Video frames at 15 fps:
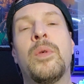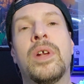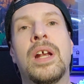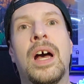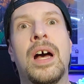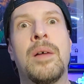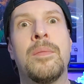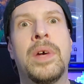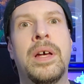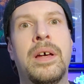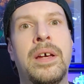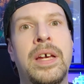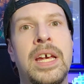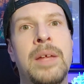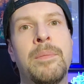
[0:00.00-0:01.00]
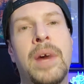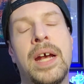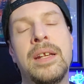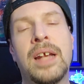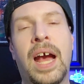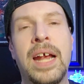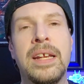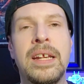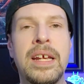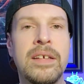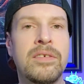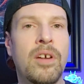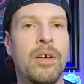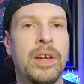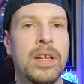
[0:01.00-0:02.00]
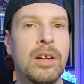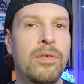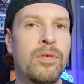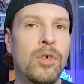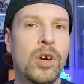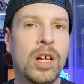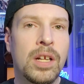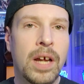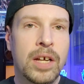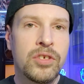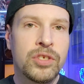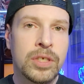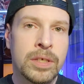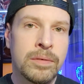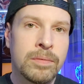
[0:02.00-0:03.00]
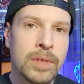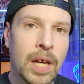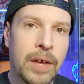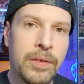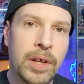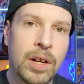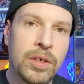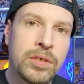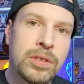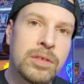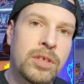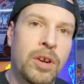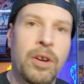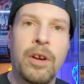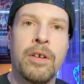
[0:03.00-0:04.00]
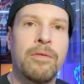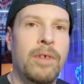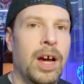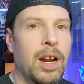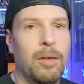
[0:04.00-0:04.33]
when I'm in my 90s, I'll get a full collection and then I'll turn right